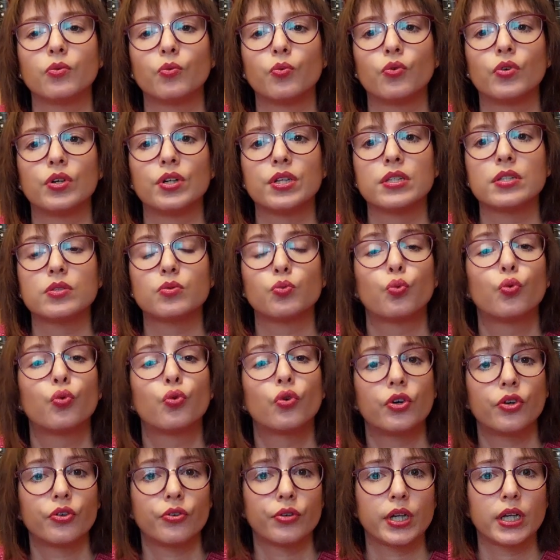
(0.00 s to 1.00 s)
was
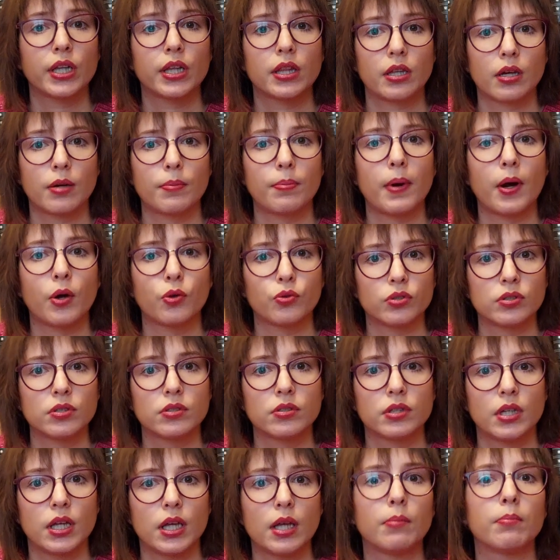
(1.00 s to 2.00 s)
worried about
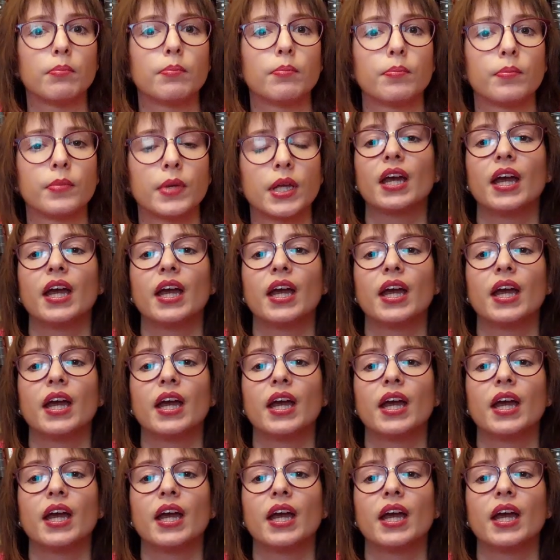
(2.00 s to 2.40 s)
him.